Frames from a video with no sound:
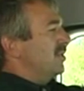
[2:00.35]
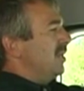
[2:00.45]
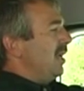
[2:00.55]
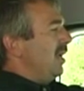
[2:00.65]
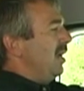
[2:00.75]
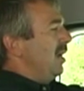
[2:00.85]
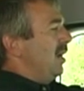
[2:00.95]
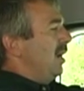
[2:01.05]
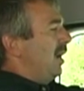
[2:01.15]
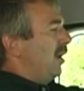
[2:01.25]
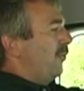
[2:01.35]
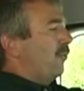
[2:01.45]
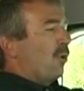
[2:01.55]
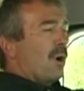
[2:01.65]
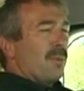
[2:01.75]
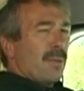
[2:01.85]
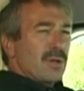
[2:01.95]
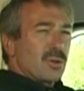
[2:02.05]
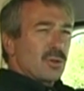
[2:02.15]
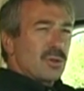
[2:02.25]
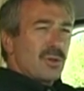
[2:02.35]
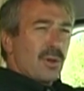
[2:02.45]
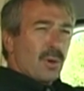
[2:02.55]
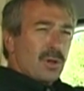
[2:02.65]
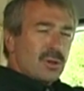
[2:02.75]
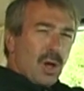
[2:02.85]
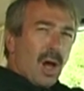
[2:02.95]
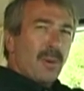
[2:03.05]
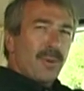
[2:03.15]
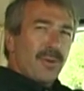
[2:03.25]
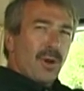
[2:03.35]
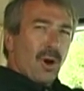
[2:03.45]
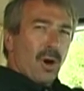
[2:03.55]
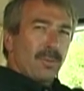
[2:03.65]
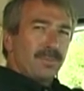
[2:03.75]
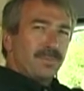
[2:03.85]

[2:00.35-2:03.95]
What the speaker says: the forearm muscles that are on top of the arm.